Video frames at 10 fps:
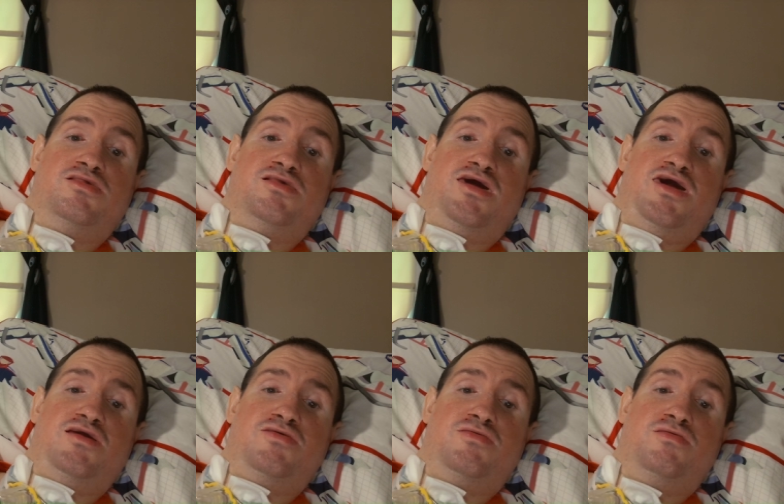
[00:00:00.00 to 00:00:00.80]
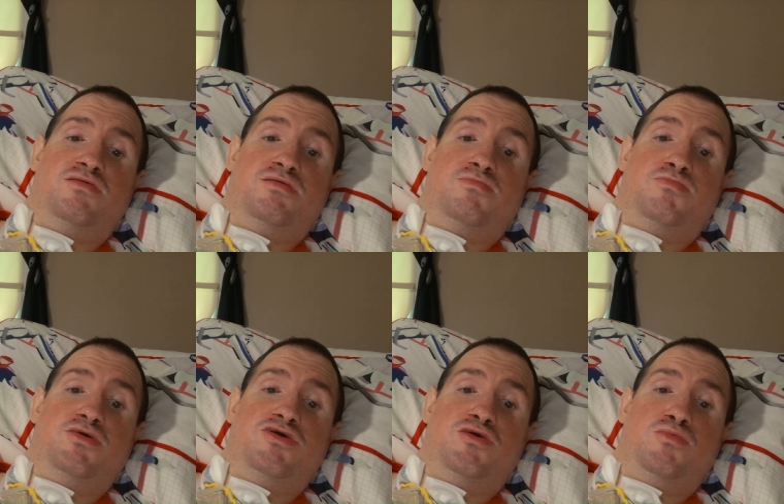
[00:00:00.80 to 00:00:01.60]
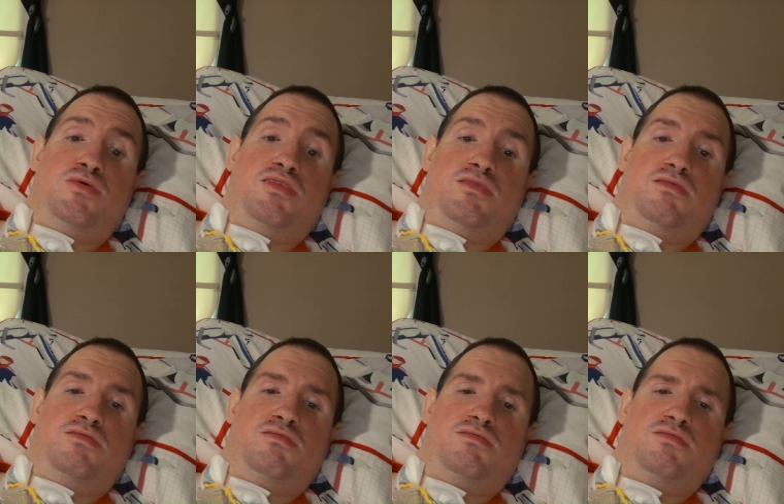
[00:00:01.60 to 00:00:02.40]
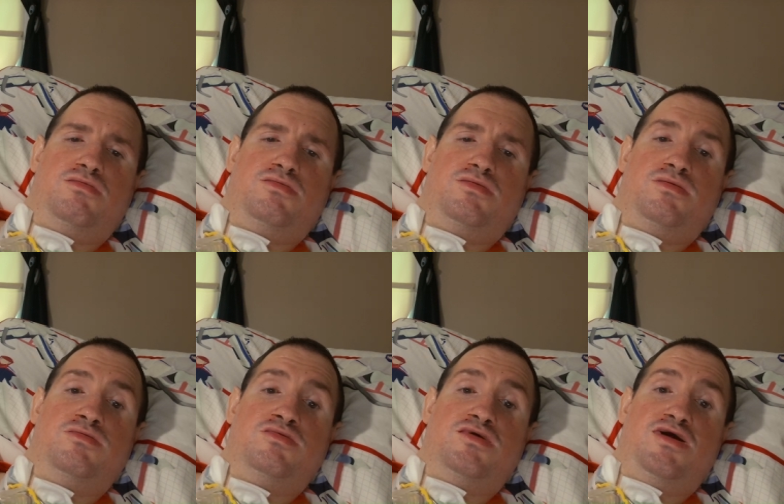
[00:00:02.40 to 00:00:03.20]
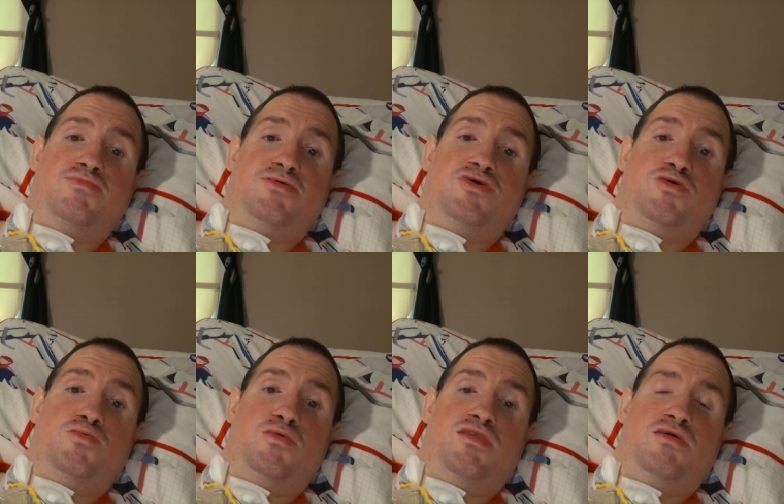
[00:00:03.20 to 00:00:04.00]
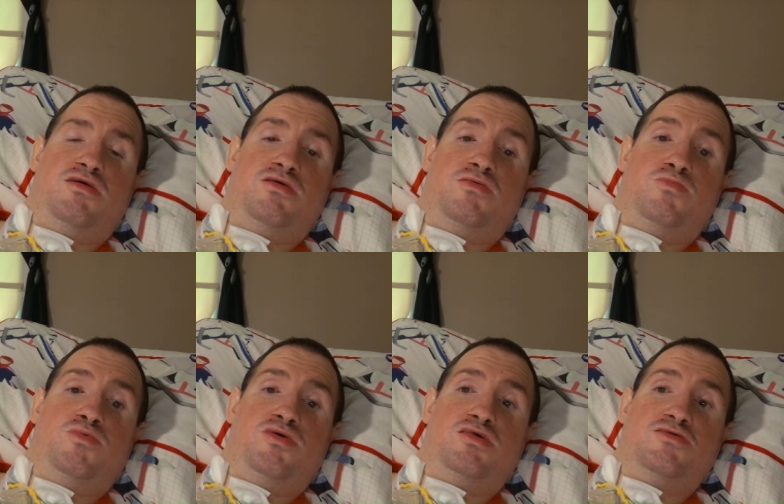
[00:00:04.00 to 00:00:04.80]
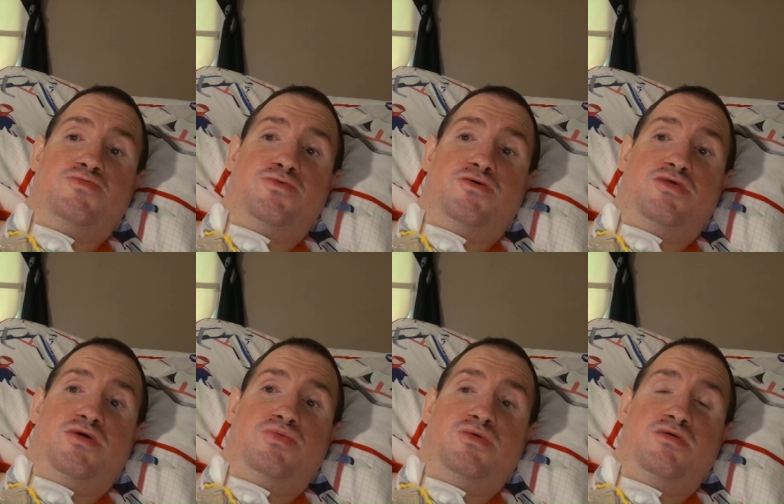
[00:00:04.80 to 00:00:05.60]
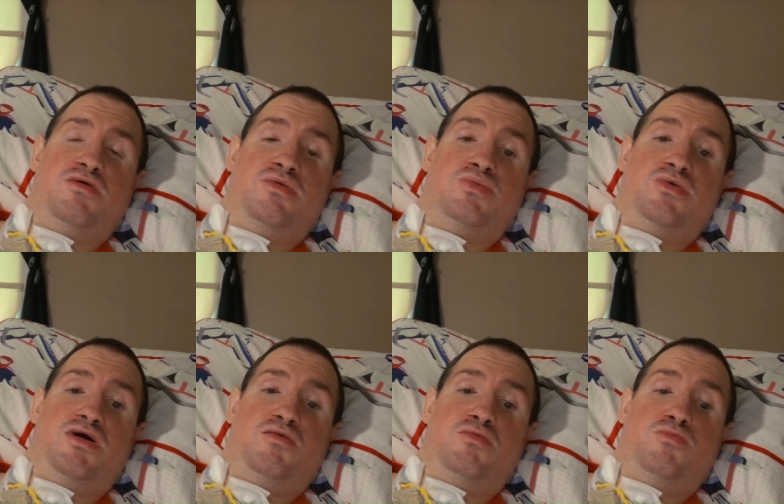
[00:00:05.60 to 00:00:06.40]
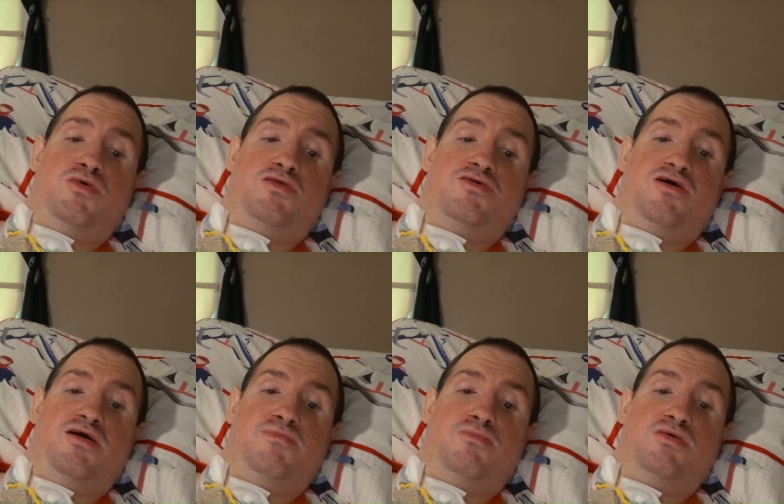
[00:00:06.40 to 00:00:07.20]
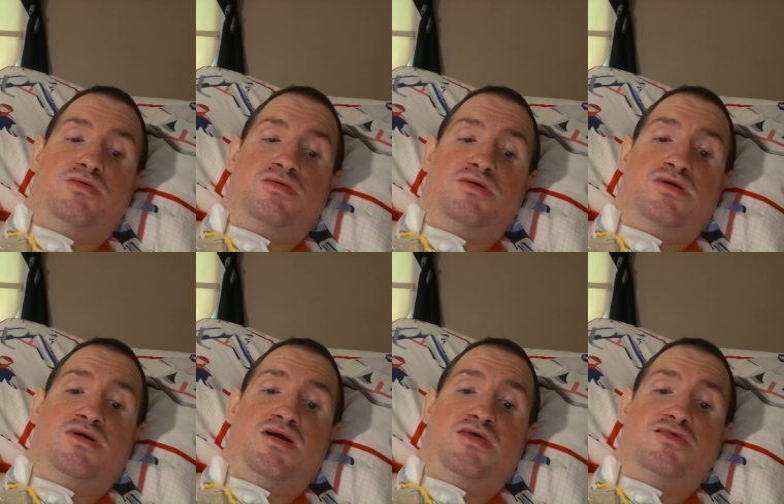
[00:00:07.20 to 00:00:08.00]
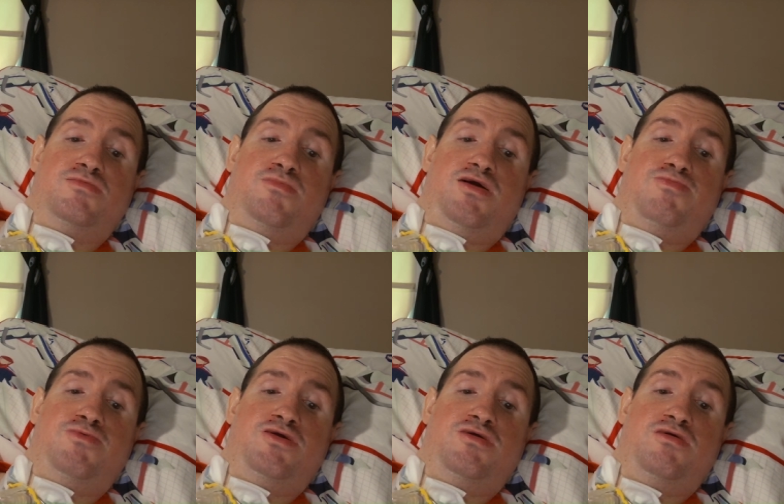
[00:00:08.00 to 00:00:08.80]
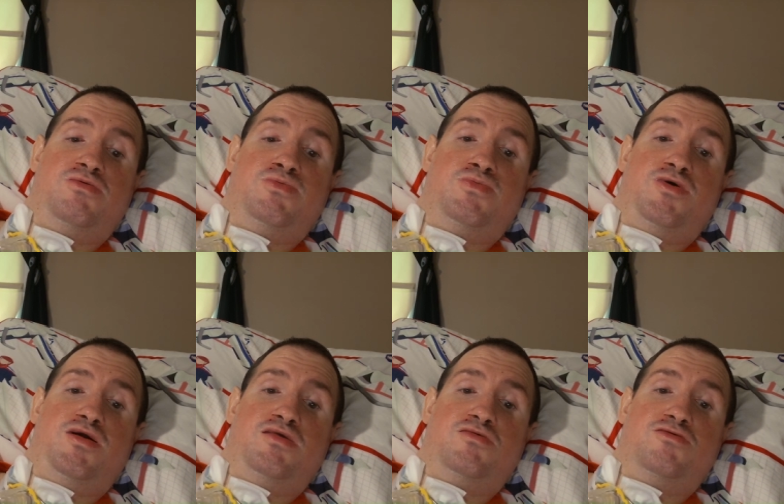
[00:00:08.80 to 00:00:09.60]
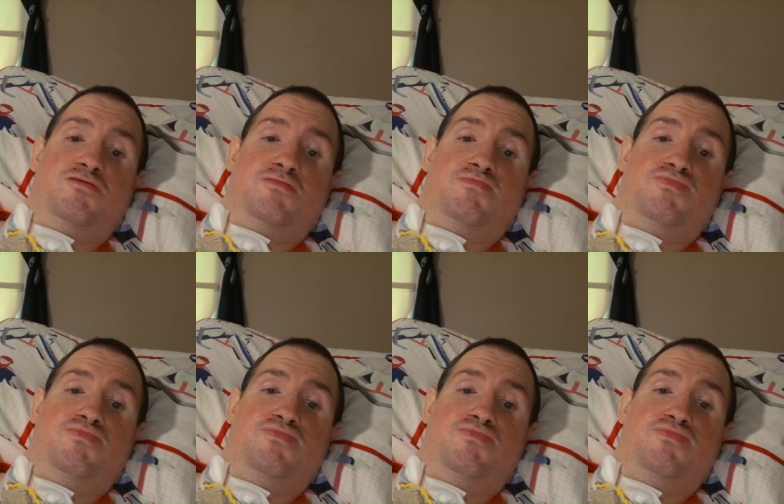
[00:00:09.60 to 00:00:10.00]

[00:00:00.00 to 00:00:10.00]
Zach MacEwen. Zach MacEwen was a Philadelphia Flyer at one time. He had some epic fights.